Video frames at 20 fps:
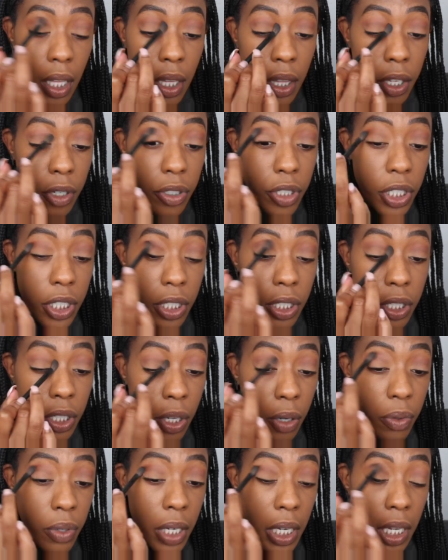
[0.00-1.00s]
There's just
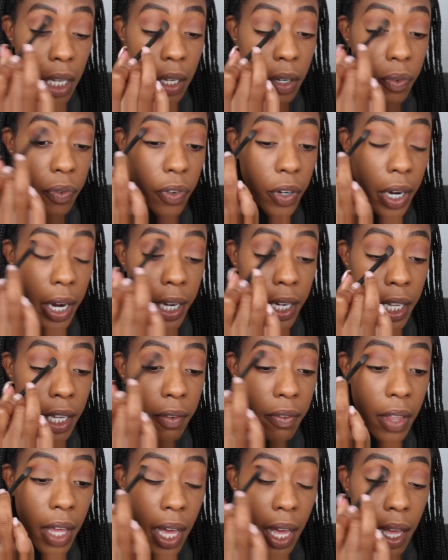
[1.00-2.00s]
no need for any
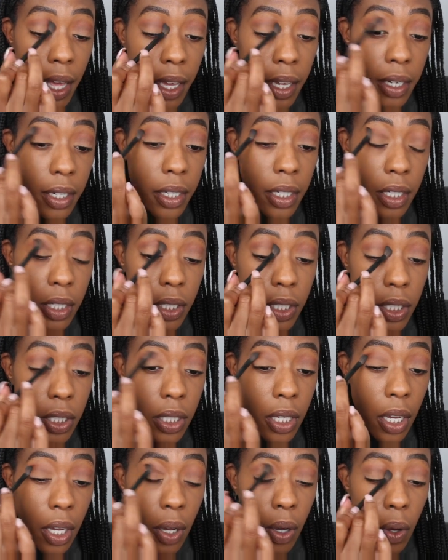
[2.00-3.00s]
of that.
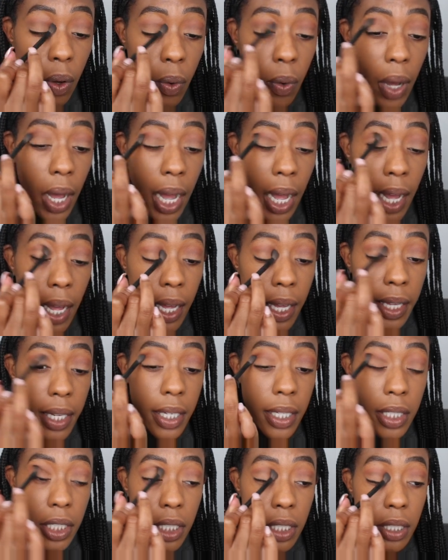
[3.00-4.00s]
So
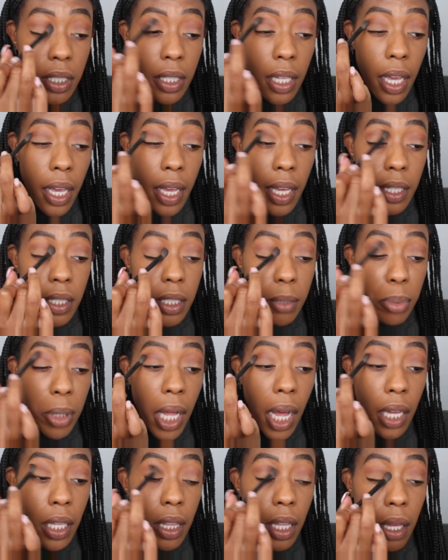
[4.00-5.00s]
I just say to
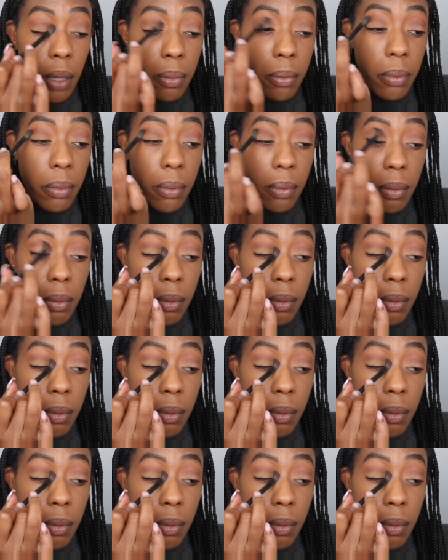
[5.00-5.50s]
block them,